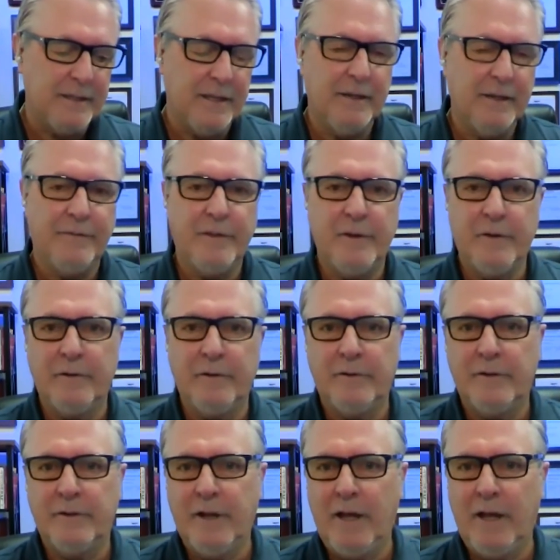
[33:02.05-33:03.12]
And if they're
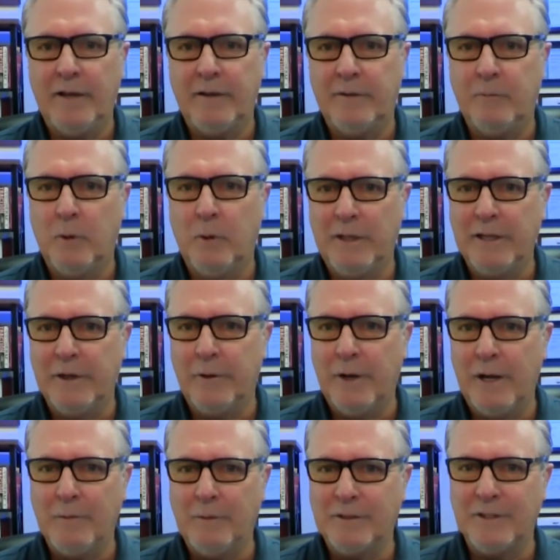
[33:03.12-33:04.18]
not willing or
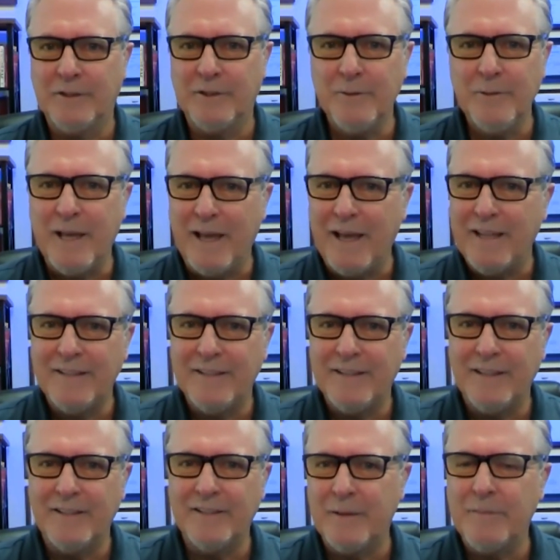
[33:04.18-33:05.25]
able to do that,
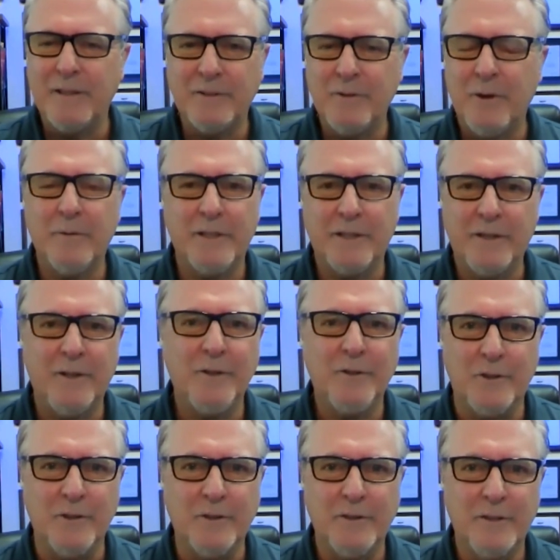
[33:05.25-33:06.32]
then something's wrong with the
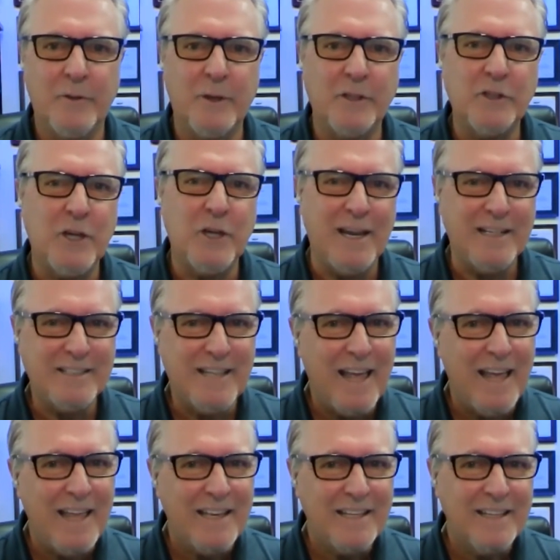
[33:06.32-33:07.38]
culture. So to change
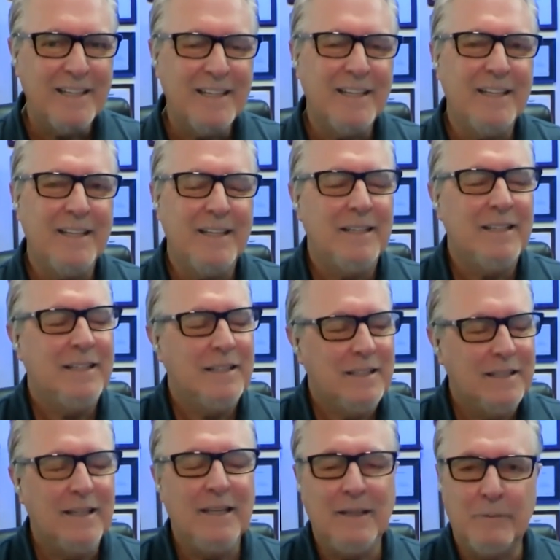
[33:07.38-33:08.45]
that,
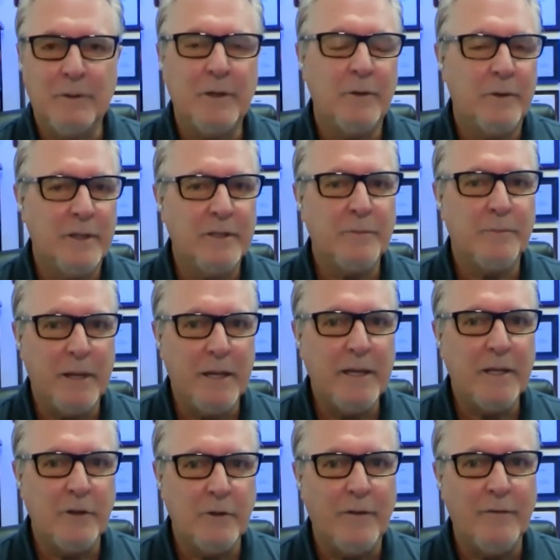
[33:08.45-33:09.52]
yeah, when you're this big
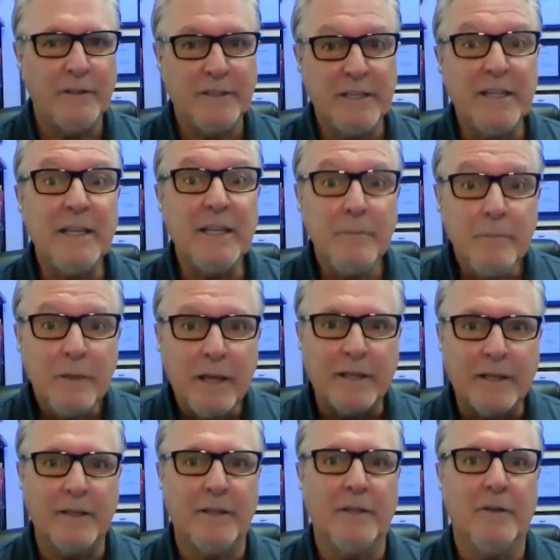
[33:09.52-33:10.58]
and you have a team, like
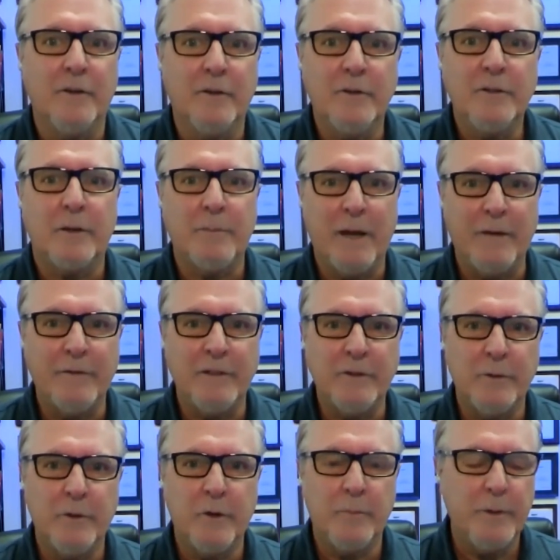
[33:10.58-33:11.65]
you talk about having
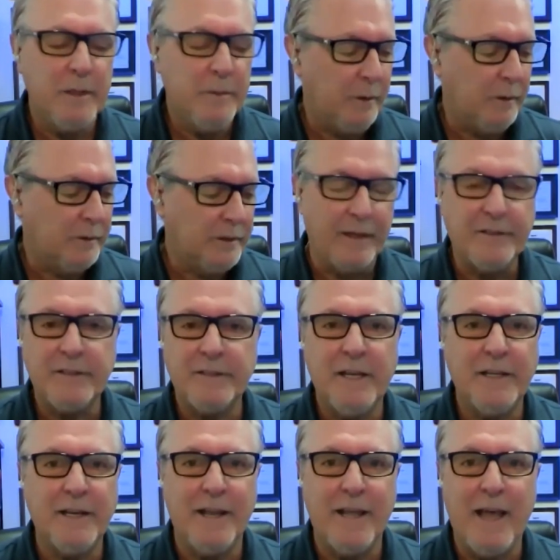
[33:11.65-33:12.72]
200 people, that's just
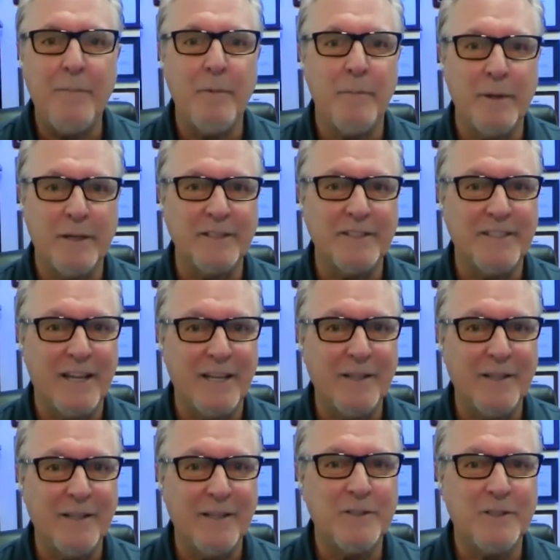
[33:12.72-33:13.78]
not going to happen because
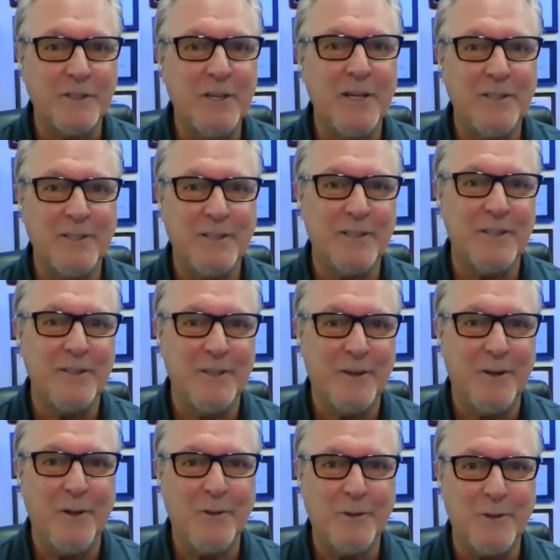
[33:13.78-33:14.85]
Taylor wants to change the
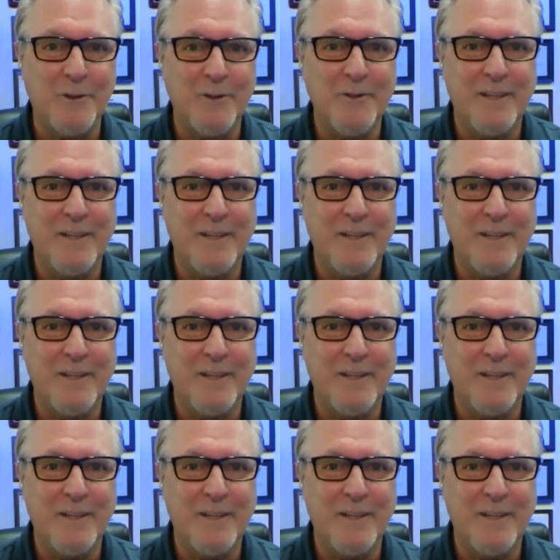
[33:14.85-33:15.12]
culture.